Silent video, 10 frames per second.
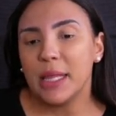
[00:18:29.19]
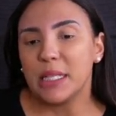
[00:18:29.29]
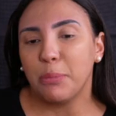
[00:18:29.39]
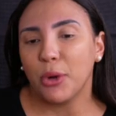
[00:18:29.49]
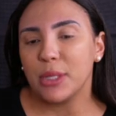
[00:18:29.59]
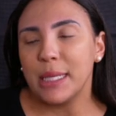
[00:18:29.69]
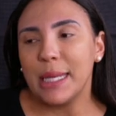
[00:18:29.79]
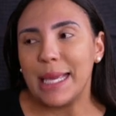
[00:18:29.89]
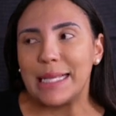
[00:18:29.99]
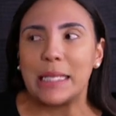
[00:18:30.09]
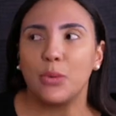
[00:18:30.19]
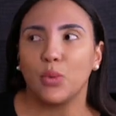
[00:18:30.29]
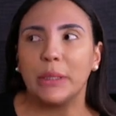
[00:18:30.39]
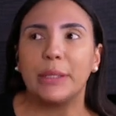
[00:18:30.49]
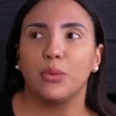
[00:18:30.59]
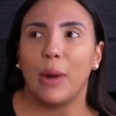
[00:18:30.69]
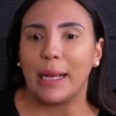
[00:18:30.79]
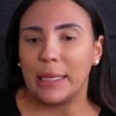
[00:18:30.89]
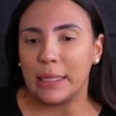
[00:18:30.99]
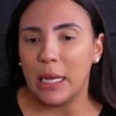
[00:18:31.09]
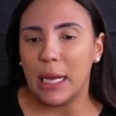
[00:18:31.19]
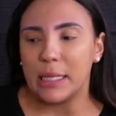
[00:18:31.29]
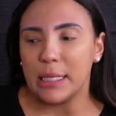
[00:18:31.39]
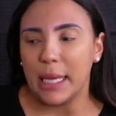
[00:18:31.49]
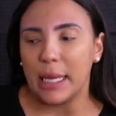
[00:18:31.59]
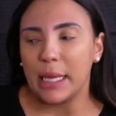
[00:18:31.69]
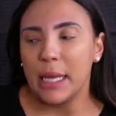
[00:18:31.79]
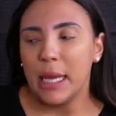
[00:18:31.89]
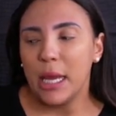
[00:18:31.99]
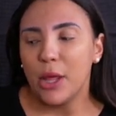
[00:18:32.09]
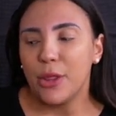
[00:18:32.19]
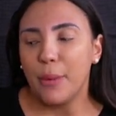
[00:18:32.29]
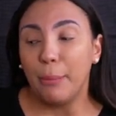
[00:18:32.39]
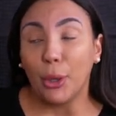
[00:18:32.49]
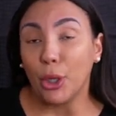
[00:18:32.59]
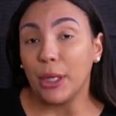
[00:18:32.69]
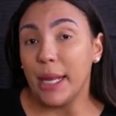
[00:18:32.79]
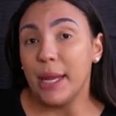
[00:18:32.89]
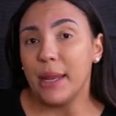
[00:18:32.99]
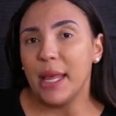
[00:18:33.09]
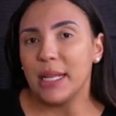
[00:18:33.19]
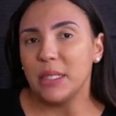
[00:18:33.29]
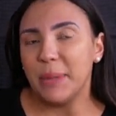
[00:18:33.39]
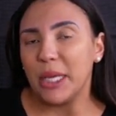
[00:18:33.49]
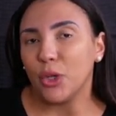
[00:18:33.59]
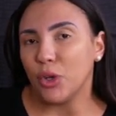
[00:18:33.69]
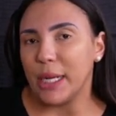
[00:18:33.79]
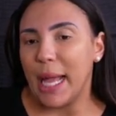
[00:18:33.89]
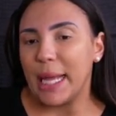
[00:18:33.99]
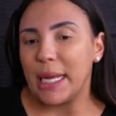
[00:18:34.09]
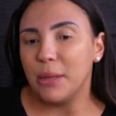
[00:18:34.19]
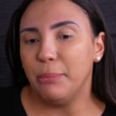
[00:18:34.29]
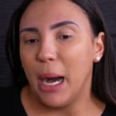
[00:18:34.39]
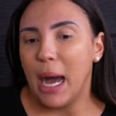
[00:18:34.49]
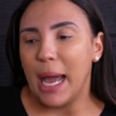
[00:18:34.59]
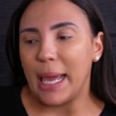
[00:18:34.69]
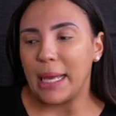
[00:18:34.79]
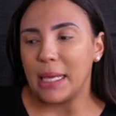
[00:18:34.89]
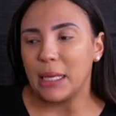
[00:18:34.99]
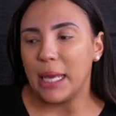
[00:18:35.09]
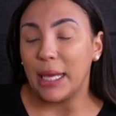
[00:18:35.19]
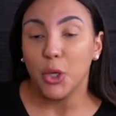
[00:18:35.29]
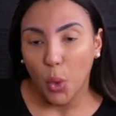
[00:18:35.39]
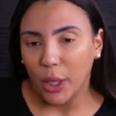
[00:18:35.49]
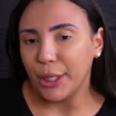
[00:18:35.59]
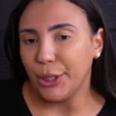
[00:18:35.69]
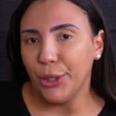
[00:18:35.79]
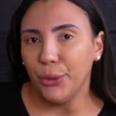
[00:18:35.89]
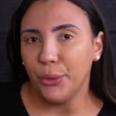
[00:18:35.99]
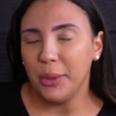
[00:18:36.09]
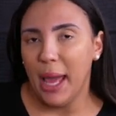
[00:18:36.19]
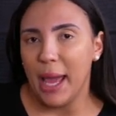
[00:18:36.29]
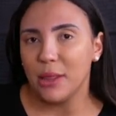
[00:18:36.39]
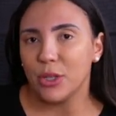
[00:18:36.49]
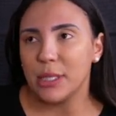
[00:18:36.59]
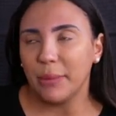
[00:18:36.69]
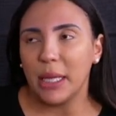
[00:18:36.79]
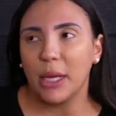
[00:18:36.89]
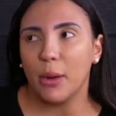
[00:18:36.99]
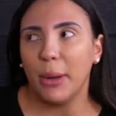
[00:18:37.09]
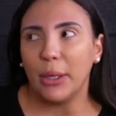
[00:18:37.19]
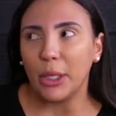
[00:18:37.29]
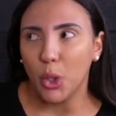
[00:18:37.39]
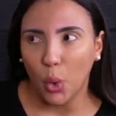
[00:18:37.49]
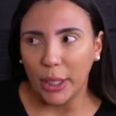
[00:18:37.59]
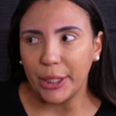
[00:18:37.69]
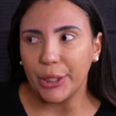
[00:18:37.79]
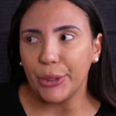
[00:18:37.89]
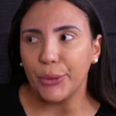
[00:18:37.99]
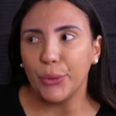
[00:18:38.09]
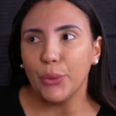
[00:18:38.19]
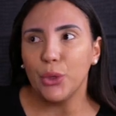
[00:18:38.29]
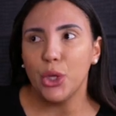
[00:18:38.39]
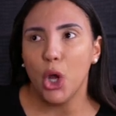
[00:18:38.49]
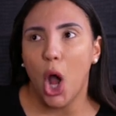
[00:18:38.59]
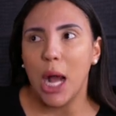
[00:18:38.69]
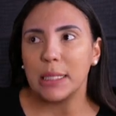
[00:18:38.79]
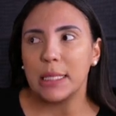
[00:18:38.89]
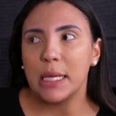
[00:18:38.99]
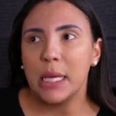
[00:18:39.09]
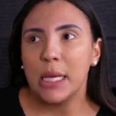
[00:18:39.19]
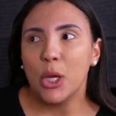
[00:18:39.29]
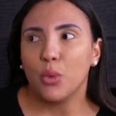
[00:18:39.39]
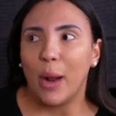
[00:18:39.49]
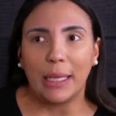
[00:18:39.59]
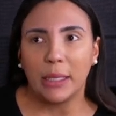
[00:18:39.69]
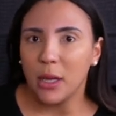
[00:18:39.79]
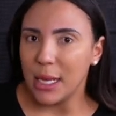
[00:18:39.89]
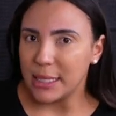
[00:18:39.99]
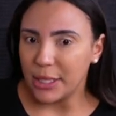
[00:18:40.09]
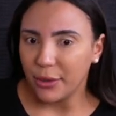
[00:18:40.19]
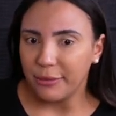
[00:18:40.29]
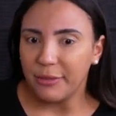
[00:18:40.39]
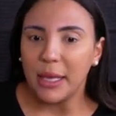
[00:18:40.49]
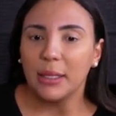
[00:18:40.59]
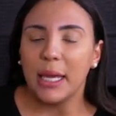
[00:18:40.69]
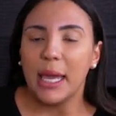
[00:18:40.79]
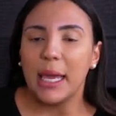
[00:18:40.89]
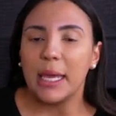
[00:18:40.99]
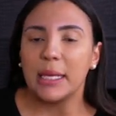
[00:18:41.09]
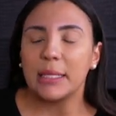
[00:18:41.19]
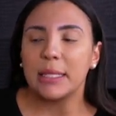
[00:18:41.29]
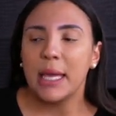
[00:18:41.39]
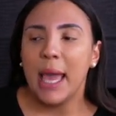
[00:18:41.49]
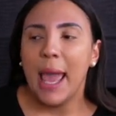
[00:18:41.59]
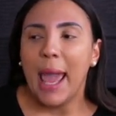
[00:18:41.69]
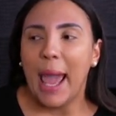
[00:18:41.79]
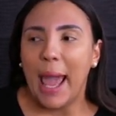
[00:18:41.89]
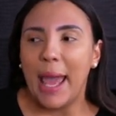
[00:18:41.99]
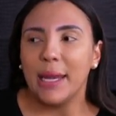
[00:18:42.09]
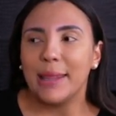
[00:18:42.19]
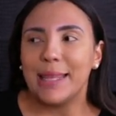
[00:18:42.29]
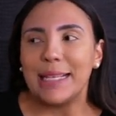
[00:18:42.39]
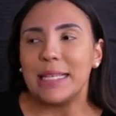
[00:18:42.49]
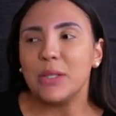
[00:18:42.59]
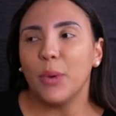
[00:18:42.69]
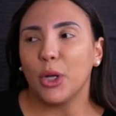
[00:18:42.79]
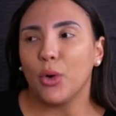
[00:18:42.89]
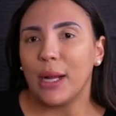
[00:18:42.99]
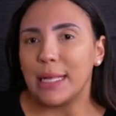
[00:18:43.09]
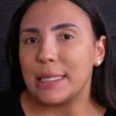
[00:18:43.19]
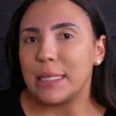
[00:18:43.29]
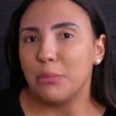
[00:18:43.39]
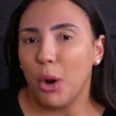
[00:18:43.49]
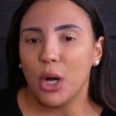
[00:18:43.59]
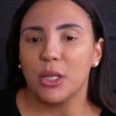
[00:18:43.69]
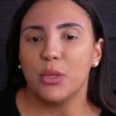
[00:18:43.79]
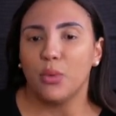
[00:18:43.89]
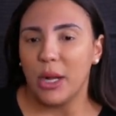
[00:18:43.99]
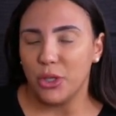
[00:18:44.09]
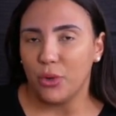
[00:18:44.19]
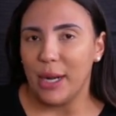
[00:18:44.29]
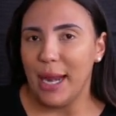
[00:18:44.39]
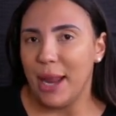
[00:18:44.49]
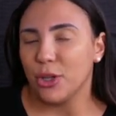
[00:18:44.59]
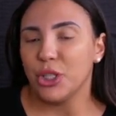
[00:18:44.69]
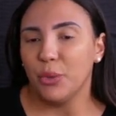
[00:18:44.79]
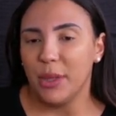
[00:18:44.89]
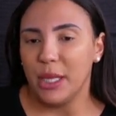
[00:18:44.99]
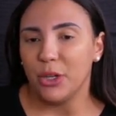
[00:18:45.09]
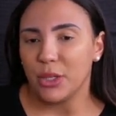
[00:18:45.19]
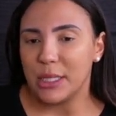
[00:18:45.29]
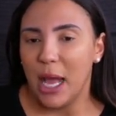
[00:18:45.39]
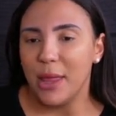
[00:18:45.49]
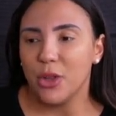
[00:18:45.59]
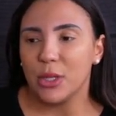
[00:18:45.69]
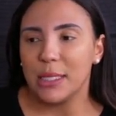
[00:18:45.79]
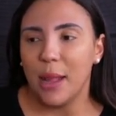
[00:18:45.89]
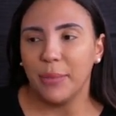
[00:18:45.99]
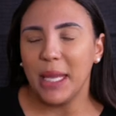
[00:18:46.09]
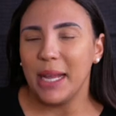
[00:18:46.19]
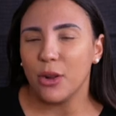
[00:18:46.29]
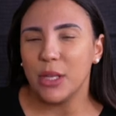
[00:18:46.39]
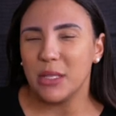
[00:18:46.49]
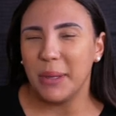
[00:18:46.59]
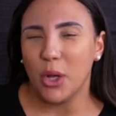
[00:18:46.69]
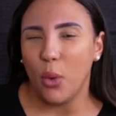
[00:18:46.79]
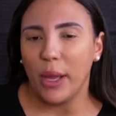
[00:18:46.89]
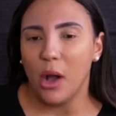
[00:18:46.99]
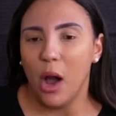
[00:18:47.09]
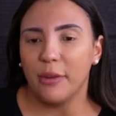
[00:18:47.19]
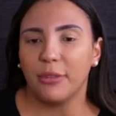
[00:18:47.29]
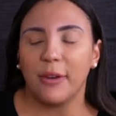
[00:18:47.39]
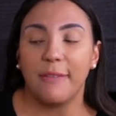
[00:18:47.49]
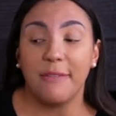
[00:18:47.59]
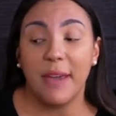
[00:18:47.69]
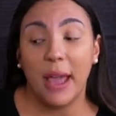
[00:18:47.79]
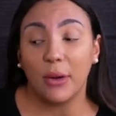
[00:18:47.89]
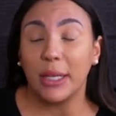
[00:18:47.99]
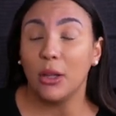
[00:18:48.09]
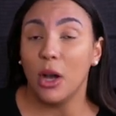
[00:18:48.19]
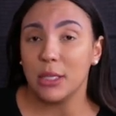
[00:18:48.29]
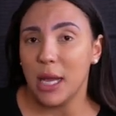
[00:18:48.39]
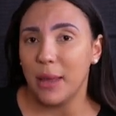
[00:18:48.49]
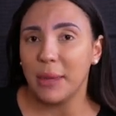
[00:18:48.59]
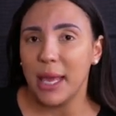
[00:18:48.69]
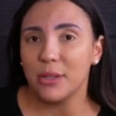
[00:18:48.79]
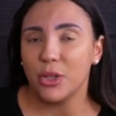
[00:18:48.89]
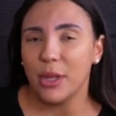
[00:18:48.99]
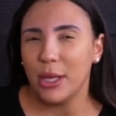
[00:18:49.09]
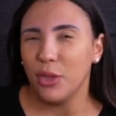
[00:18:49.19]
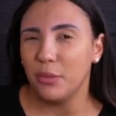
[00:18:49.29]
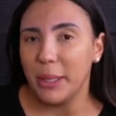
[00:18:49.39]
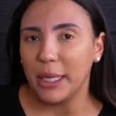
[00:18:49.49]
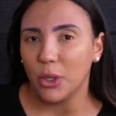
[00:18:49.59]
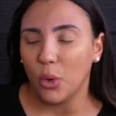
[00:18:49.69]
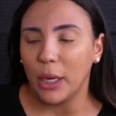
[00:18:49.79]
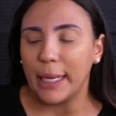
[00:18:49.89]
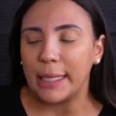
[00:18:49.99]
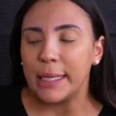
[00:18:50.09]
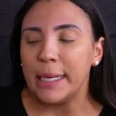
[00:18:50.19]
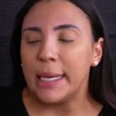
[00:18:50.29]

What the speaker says: This person isn't really recognizing the burden that is being created by ignoring you, okay? There's something here about ignoring you, not recognizing your feelings. And this is what creates this Mars retrograde energy within your sign. There's something here that's been going on for a very long time, Cancer, that you've been ignoring.